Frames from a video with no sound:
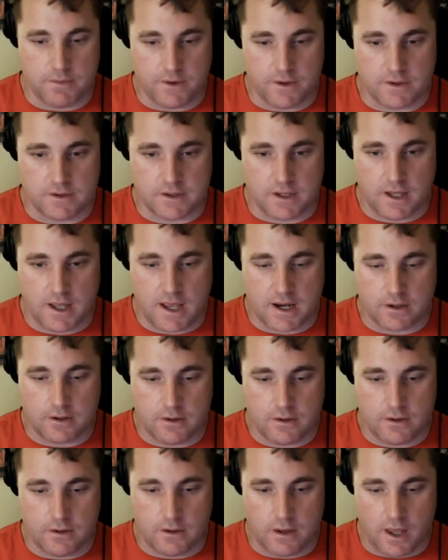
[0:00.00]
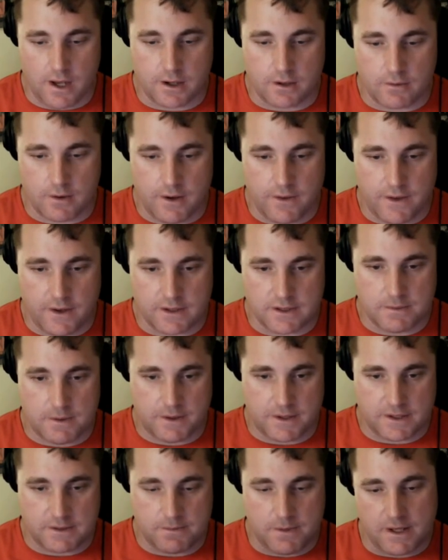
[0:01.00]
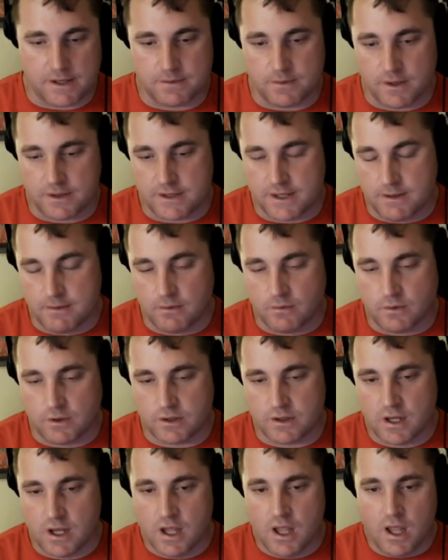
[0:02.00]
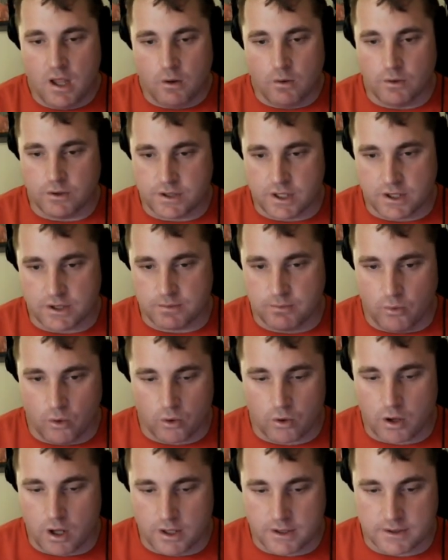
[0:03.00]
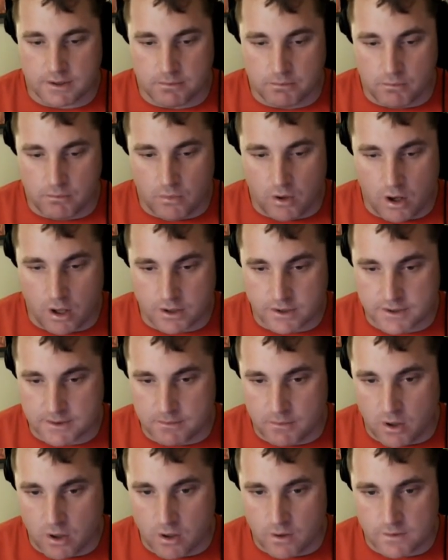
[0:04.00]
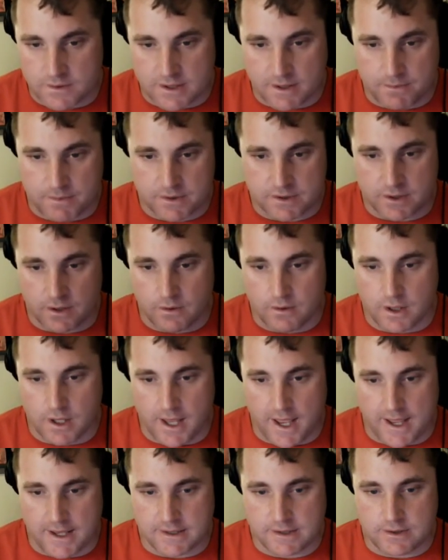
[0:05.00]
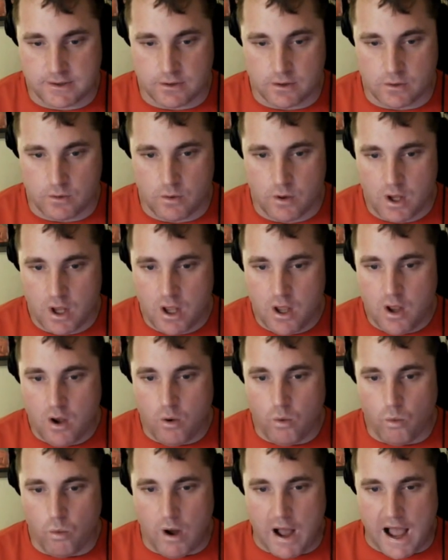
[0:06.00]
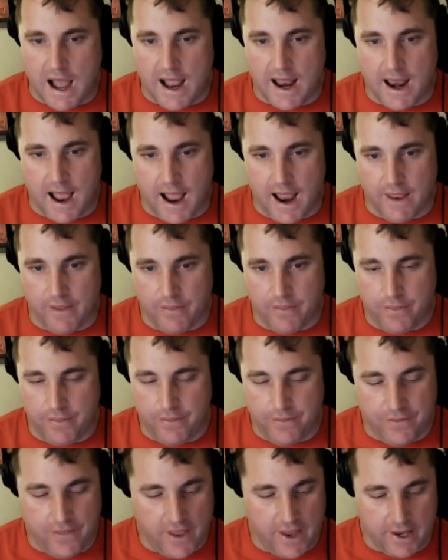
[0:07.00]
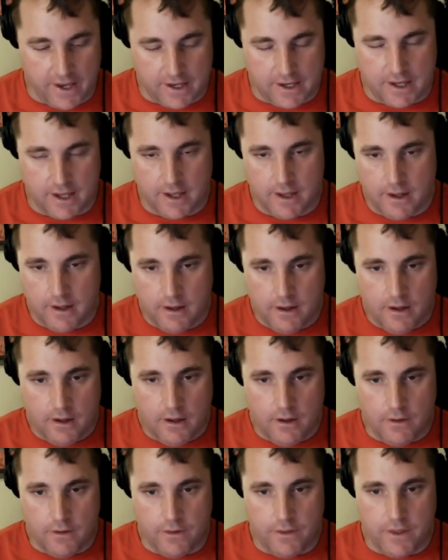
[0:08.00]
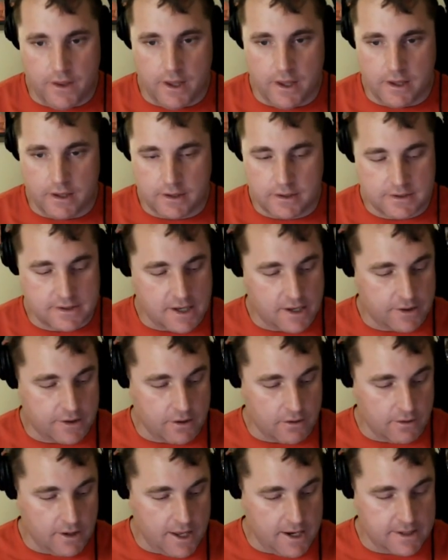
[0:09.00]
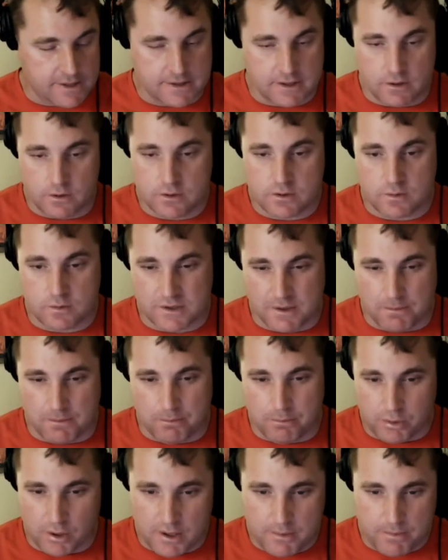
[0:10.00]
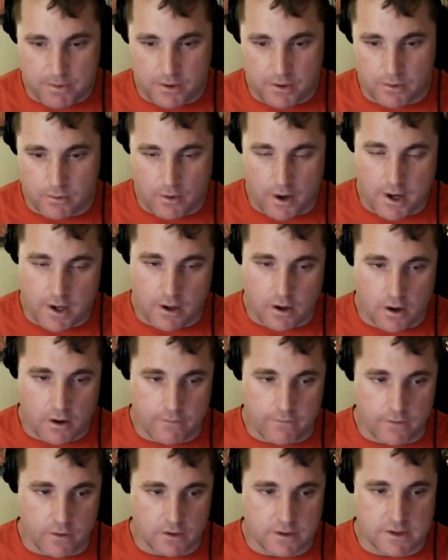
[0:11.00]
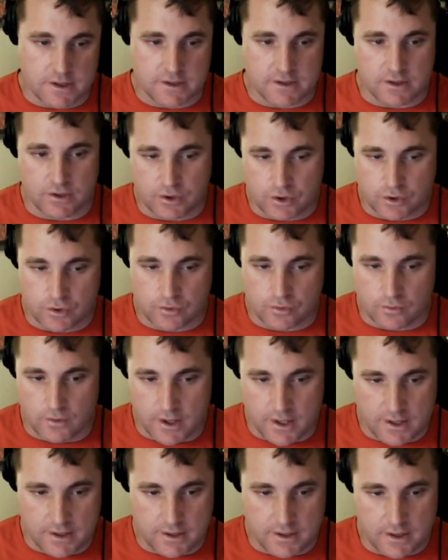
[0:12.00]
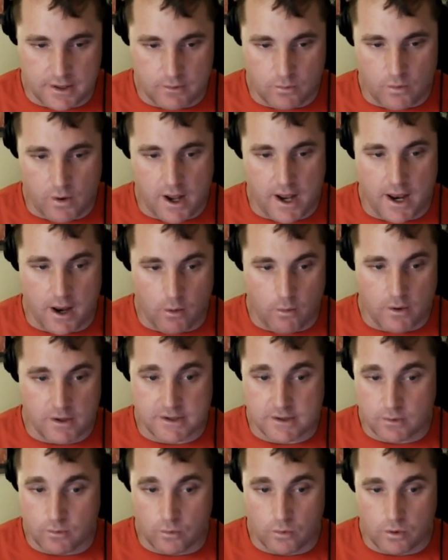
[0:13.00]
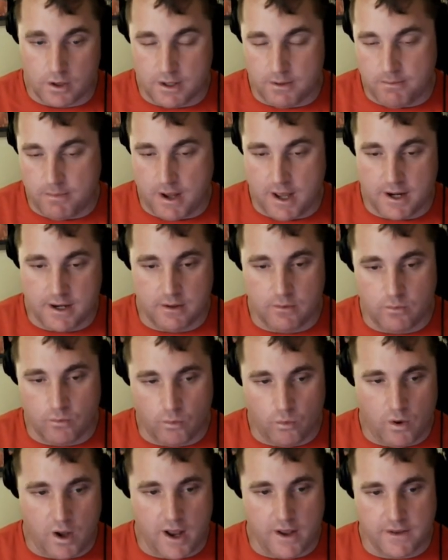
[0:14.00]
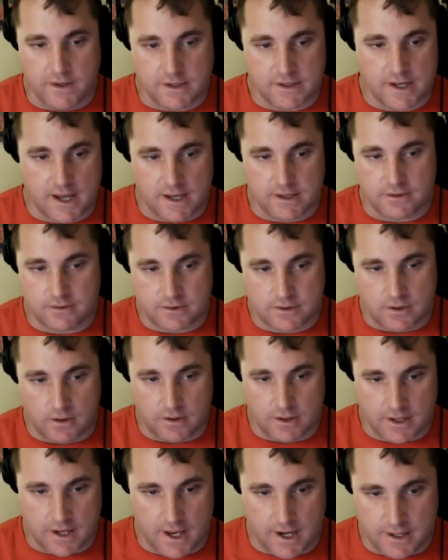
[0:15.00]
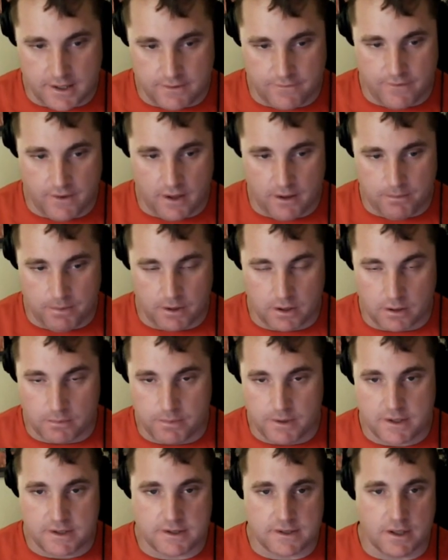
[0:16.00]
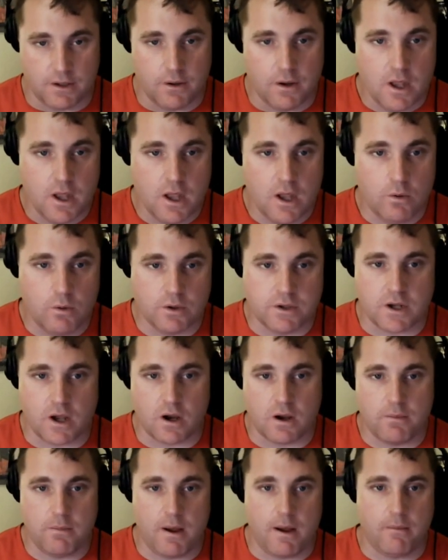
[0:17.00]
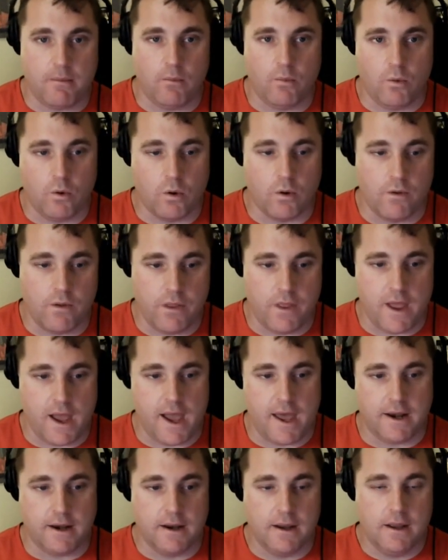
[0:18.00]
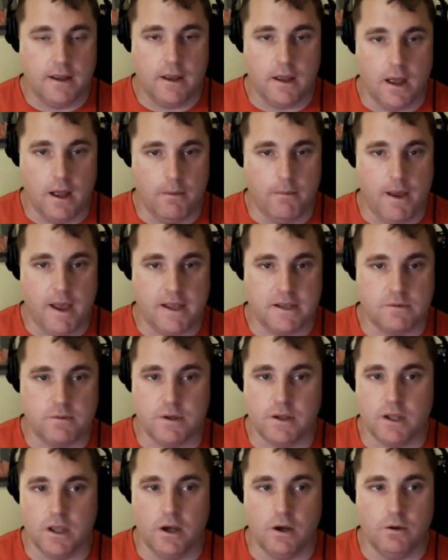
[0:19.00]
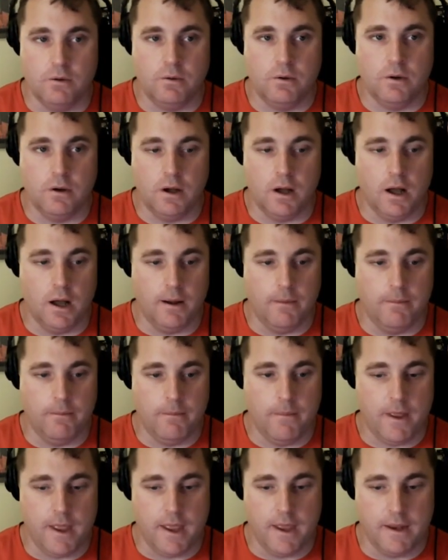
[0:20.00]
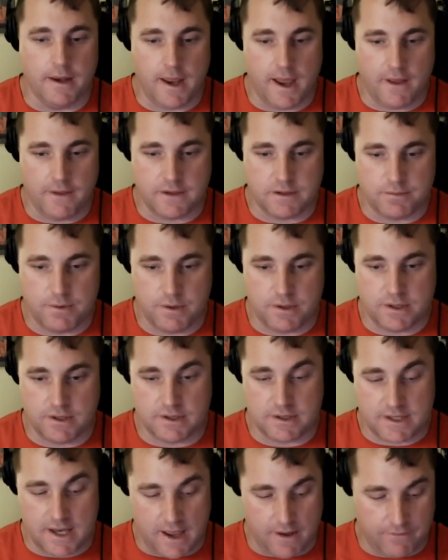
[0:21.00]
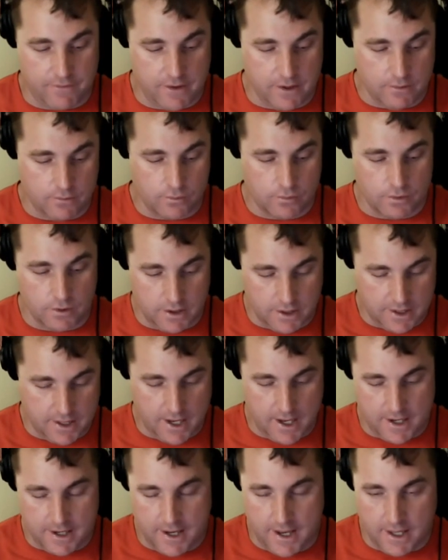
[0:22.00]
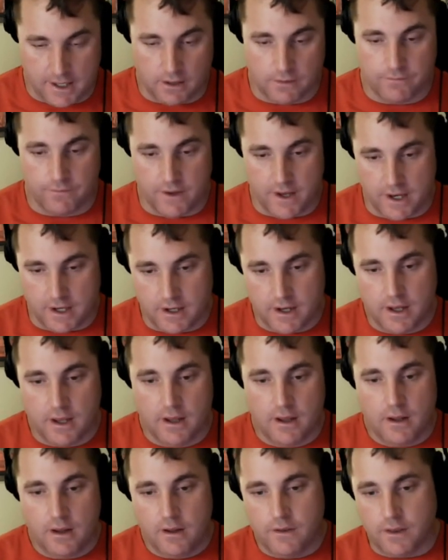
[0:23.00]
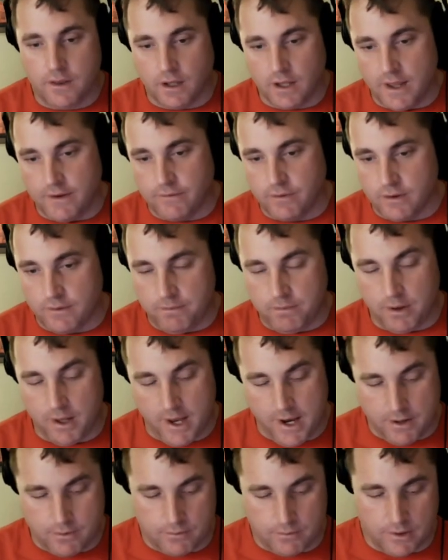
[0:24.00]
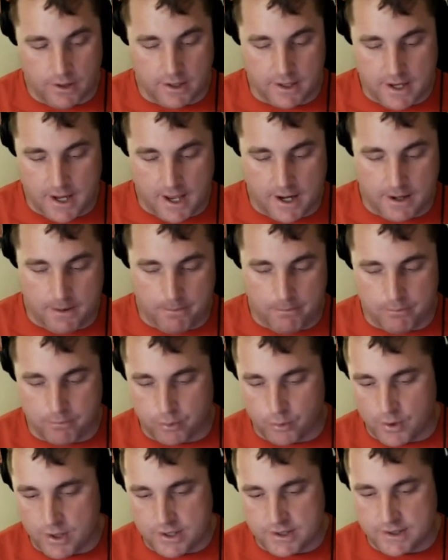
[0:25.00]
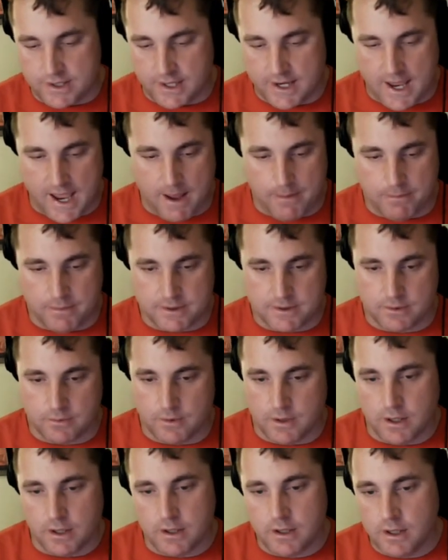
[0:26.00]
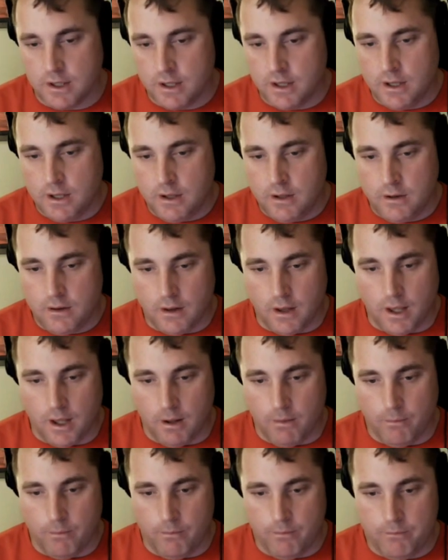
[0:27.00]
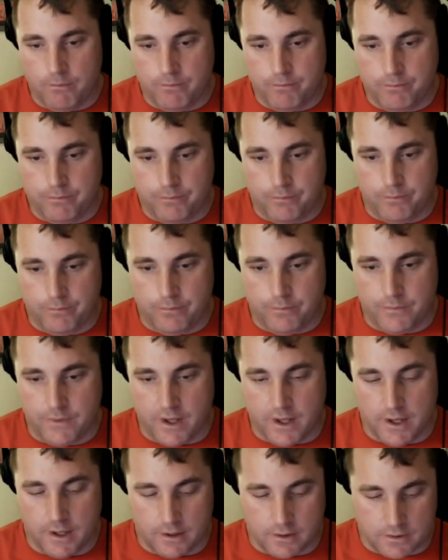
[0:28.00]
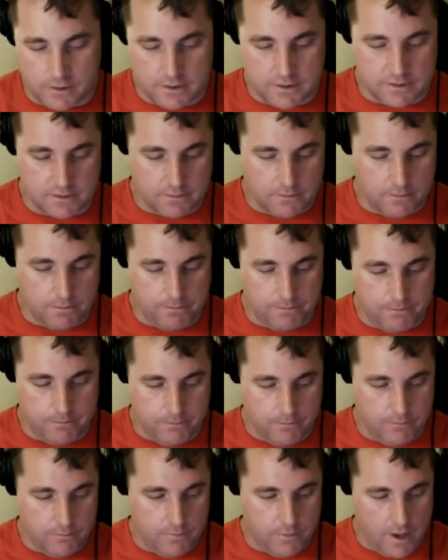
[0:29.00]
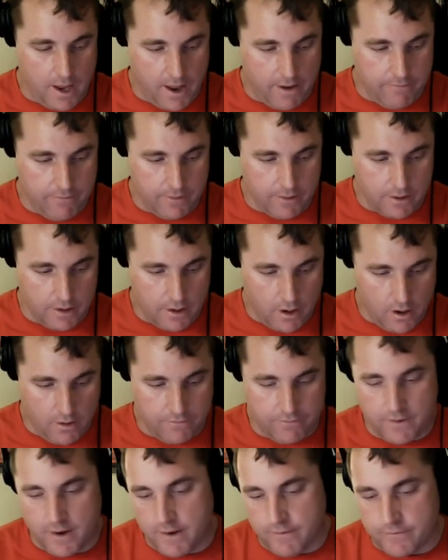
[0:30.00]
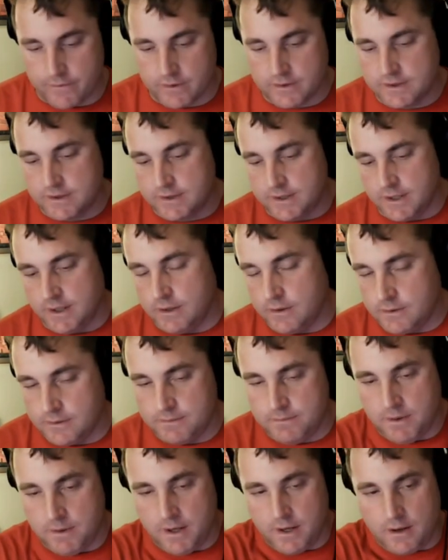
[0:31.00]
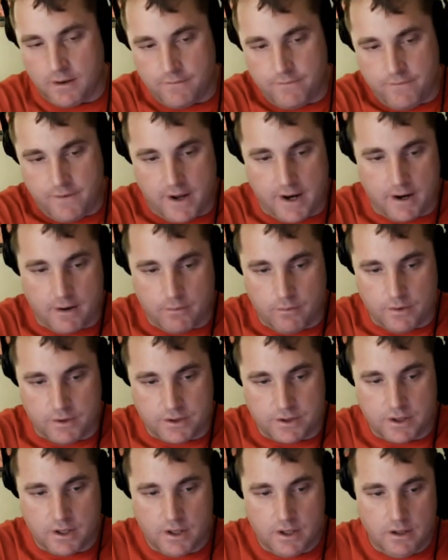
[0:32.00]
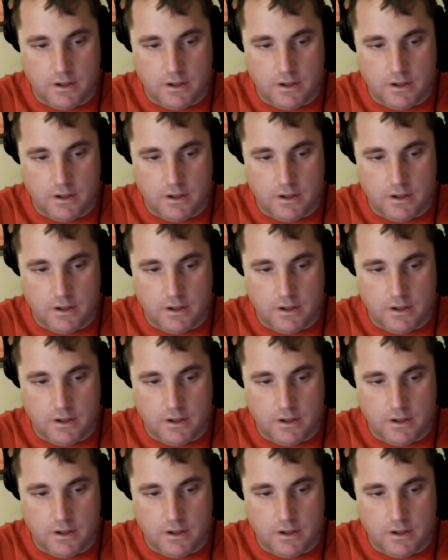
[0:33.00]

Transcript: But there's a lot of great things about this baseball team, and we'll touch more on tomorrow's episode as to why I think the South Carolina series was a blip in the radar versus a trend, and why I wasn't worried about it, and why these guys are starting to kind of develop a little bit. So we'll talk about more of that as we go, and how this pitching staff can really kind of elevate the level of play and really kind of bridge the gap between the hitters having an off night versus the hitters being on fire, which